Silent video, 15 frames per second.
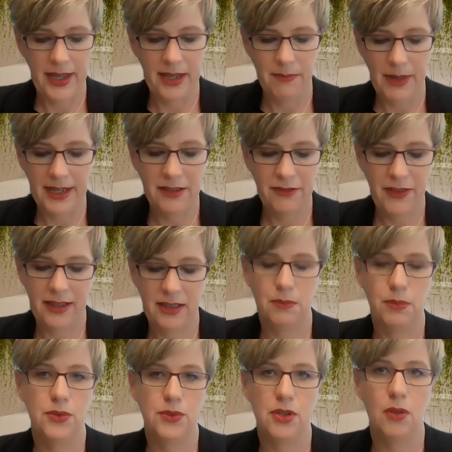and made
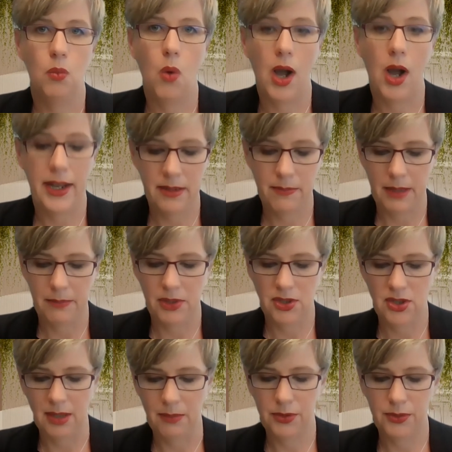available to the wider
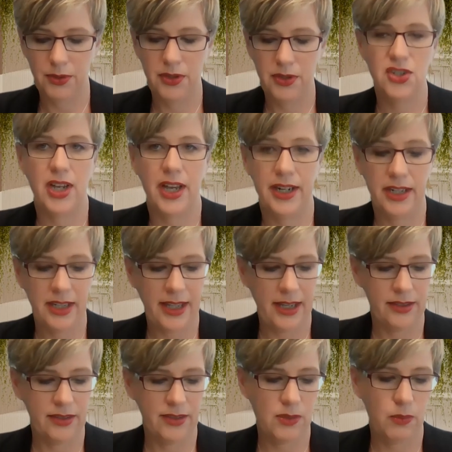membership through the Chartered
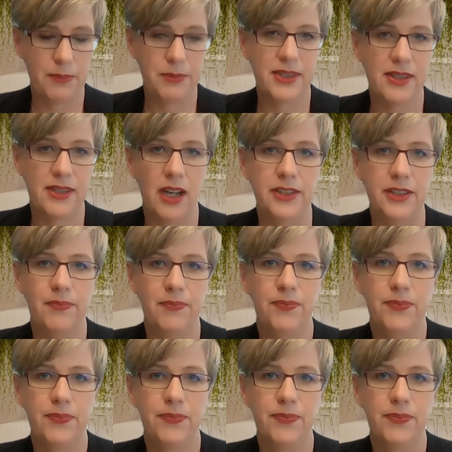Accountants website.